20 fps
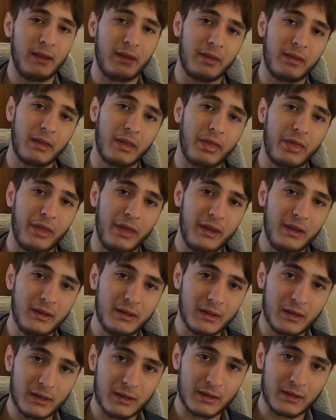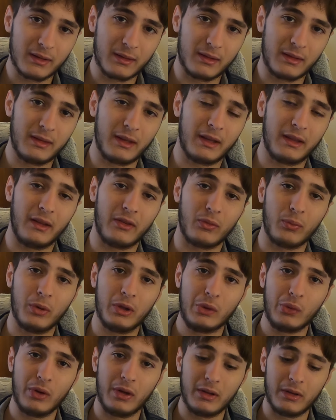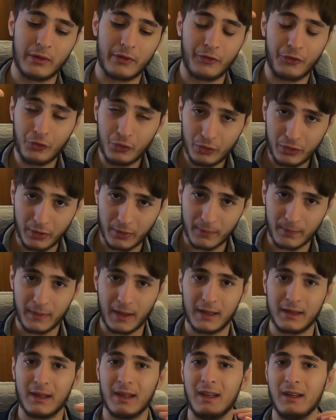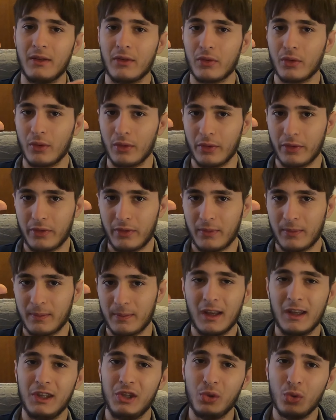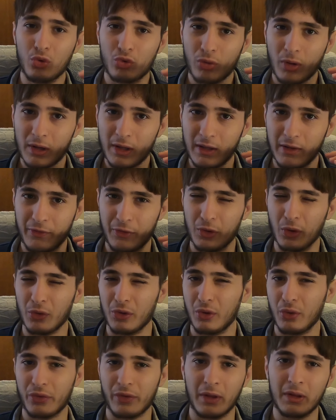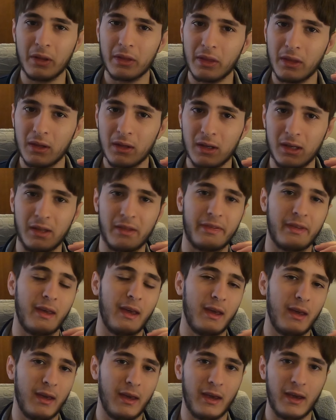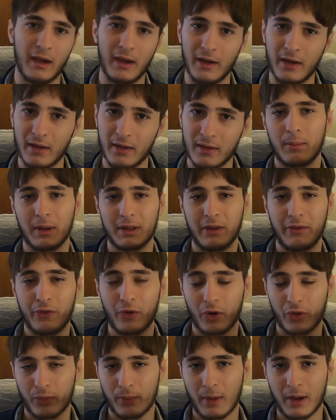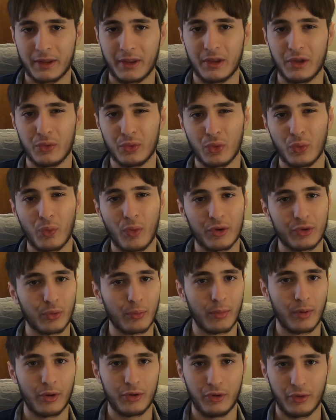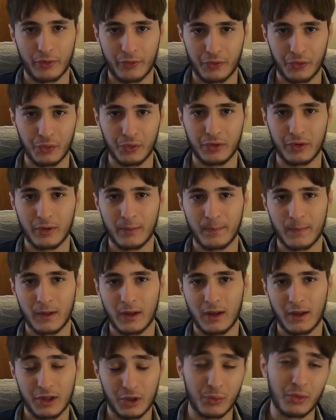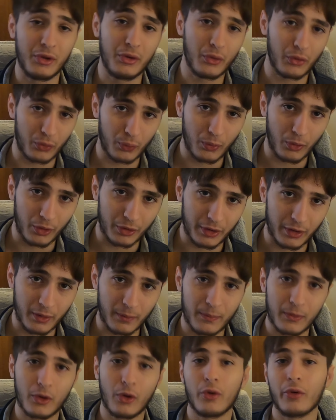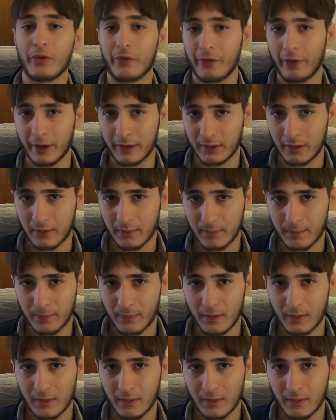is the thing that is between the food and the heat source. Usually, if you don't use anything, it's air. But if you're smart and you don't want to burn your food, you will use water or fat.